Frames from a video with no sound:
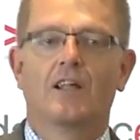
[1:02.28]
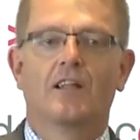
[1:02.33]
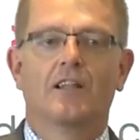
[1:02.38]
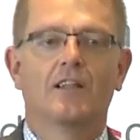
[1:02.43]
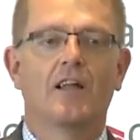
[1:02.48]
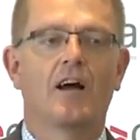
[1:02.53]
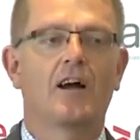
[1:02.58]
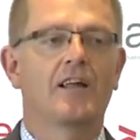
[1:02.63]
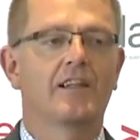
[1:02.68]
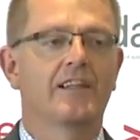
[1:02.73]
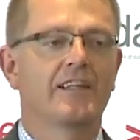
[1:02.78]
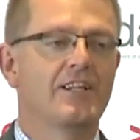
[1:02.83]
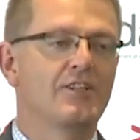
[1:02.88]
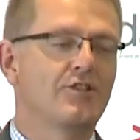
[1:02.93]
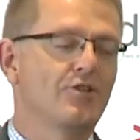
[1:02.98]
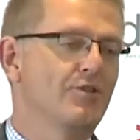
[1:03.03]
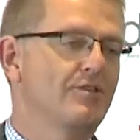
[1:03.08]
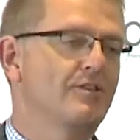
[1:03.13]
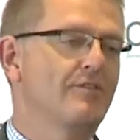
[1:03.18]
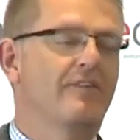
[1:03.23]
Luckily,
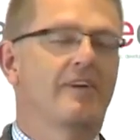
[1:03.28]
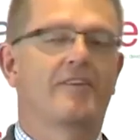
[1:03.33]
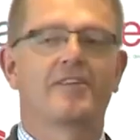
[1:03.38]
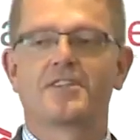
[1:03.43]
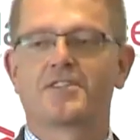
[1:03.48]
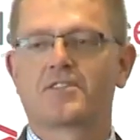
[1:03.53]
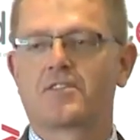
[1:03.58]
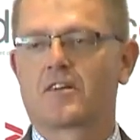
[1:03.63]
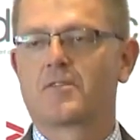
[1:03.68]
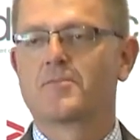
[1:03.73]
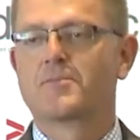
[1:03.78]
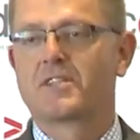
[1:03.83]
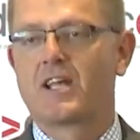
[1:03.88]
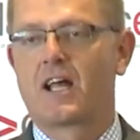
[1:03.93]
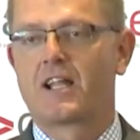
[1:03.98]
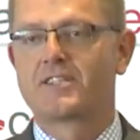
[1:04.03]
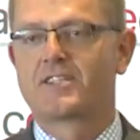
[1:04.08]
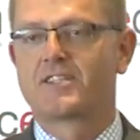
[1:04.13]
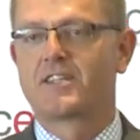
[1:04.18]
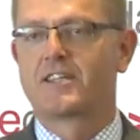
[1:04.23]
due to various
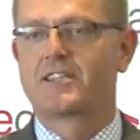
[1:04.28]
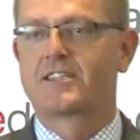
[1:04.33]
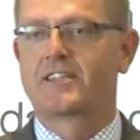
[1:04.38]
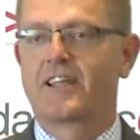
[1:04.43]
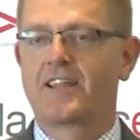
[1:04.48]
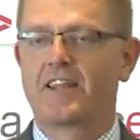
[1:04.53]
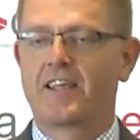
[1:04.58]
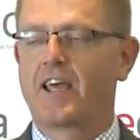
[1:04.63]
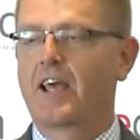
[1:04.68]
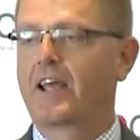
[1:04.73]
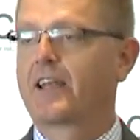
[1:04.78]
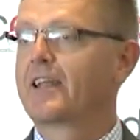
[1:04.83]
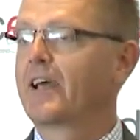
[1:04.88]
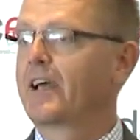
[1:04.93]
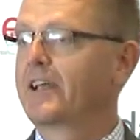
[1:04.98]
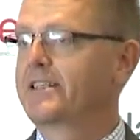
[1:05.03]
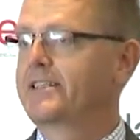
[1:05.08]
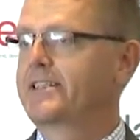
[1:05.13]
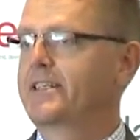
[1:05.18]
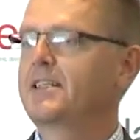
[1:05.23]
circumstances, in the end,
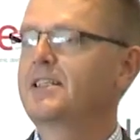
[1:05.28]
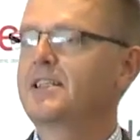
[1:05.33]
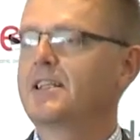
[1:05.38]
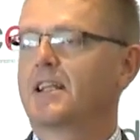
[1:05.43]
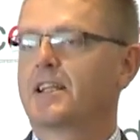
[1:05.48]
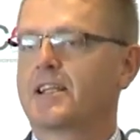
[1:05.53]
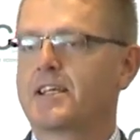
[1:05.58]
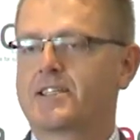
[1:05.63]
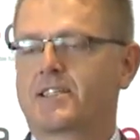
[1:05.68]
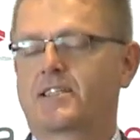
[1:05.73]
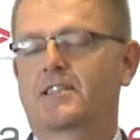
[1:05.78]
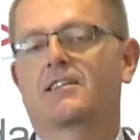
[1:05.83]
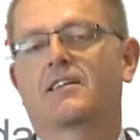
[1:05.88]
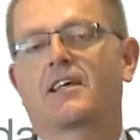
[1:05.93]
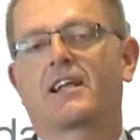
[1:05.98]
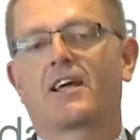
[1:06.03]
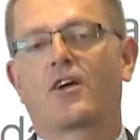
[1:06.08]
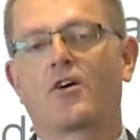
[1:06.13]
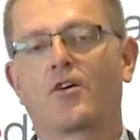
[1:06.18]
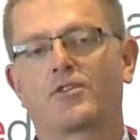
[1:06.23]
I didn't listen
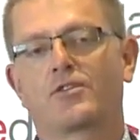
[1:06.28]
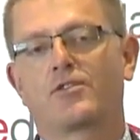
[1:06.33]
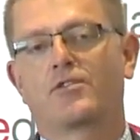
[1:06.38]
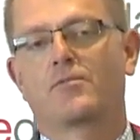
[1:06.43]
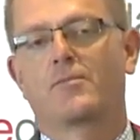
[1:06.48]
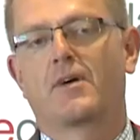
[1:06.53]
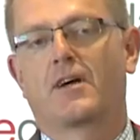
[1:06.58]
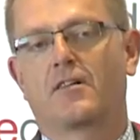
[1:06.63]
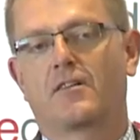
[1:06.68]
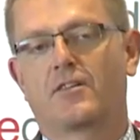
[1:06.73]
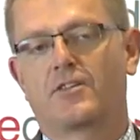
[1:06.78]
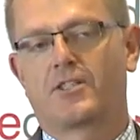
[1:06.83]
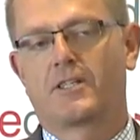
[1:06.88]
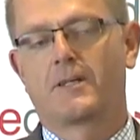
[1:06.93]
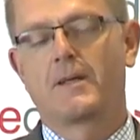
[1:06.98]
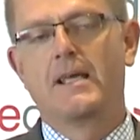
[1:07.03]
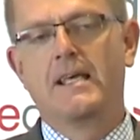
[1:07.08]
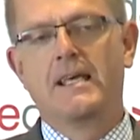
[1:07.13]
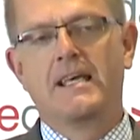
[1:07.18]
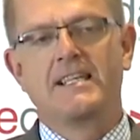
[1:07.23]
and I got to do
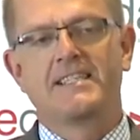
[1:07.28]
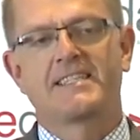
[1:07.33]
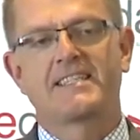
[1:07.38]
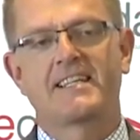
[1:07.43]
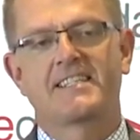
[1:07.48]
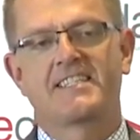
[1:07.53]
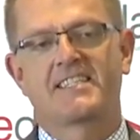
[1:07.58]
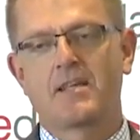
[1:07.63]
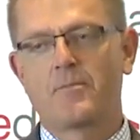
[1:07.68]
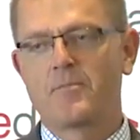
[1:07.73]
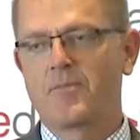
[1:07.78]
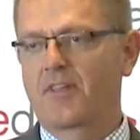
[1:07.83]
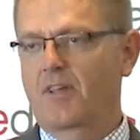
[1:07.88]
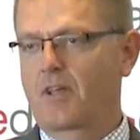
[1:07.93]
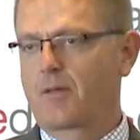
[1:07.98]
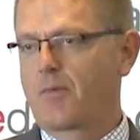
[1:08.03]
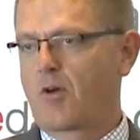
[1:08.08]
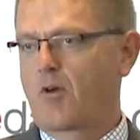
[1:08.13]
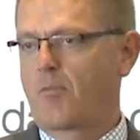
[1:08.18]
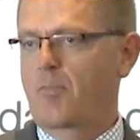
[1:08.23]
biology. Says
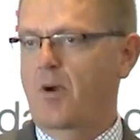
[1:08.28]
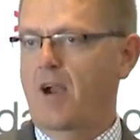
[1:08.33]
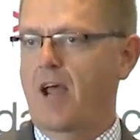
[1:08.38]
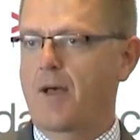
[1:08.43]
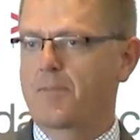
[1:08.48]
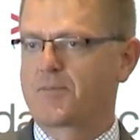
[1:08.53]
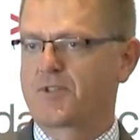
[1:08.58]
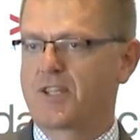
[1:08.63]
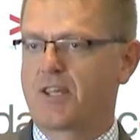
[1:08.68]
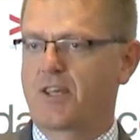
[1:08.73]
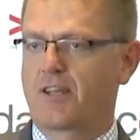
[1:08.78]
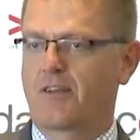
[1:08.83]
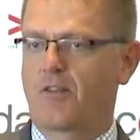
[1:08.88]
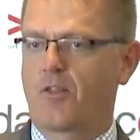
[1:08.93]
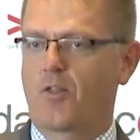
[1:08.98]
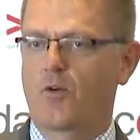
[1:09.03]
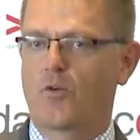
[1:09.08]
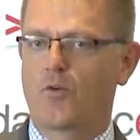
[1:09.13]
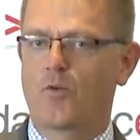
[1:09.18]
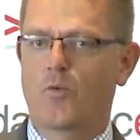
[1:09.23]
something about perhaps then,
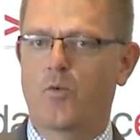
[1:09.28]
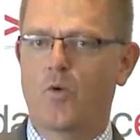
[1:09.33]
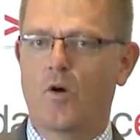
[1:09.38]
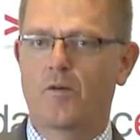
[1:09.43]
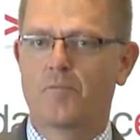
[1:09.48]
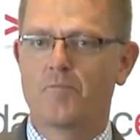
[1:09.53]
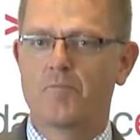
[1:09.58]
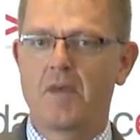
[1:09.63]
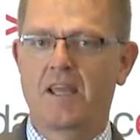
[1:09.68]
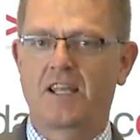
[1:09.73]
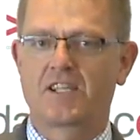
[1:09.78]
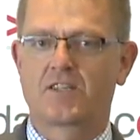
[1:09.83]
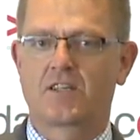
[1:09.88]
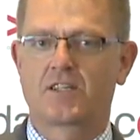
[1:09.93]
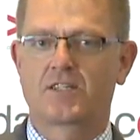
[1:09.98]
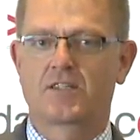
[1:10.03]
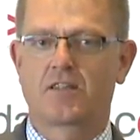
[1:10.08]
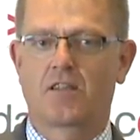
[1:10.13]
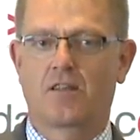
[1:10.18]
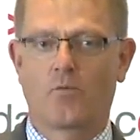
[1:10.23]
though, what makes
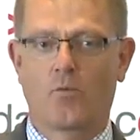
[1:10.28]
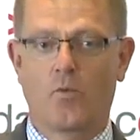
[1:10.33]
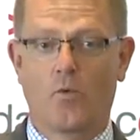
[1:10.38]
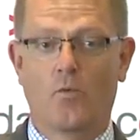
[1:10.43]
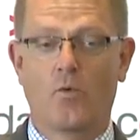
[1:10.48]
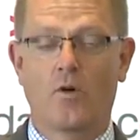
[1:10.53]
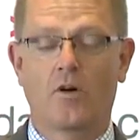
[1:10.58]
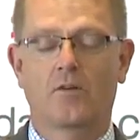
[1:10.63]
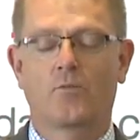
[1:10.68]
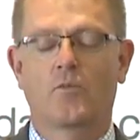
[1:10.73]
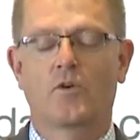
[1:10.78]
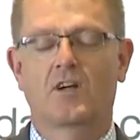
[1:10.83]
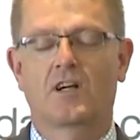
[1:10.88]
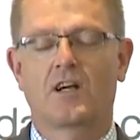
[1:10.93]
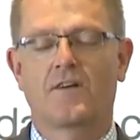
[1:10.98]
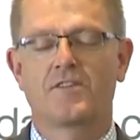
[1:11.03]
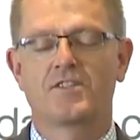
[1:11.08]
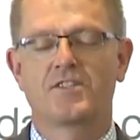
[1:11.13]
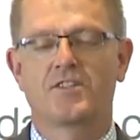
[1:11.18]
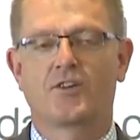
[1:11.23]
us, what
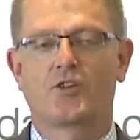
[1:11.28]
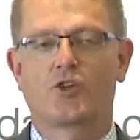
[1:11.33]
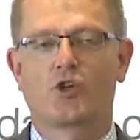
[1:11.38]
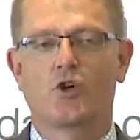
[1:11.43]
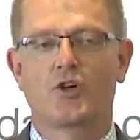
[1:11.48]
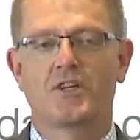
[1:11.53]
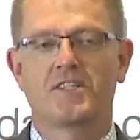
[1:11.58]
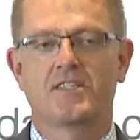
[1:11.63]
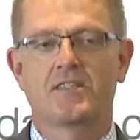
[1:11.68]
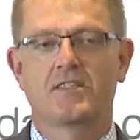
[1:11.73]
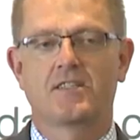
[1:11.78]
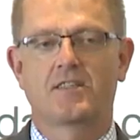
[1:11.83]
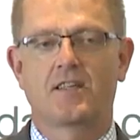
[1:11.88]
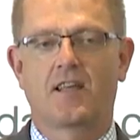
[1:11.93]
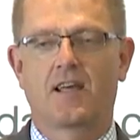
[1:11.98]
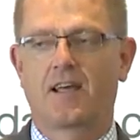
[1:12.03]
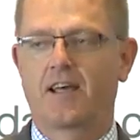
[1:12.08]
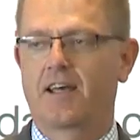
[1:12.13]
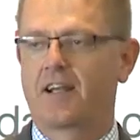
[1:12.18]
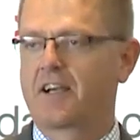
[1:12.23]
governs our choices
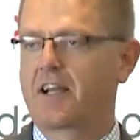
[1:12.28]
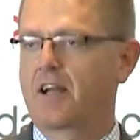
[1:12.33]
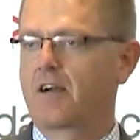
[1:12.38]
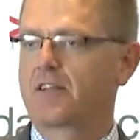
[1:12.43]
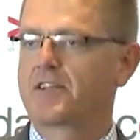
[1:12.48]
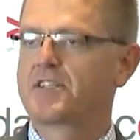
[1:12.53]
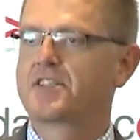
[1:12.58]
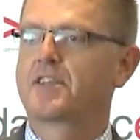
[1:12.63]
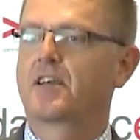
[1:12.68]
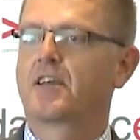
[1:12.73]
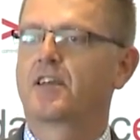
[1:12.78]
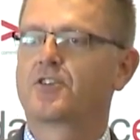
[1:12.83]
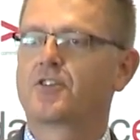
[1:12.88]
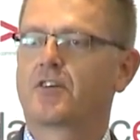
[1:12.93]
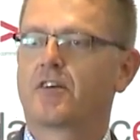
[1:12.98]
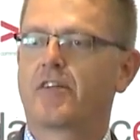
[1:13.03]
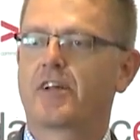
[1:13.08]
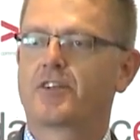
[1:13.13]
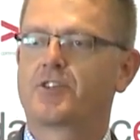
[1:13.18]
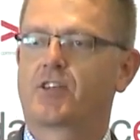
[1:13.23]
at an early stage
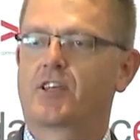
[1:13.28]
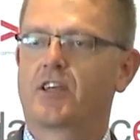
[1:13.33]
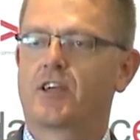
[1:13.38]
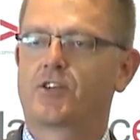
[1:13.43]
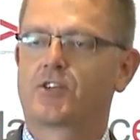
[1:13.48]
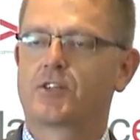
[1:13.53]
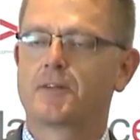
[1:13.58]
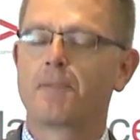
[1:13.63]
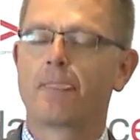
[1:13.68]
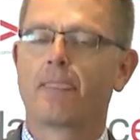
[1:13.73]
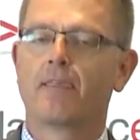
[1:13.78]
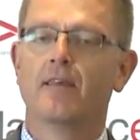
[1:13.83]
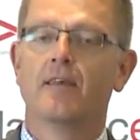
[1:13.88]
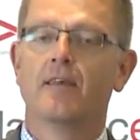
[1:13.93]
in our education,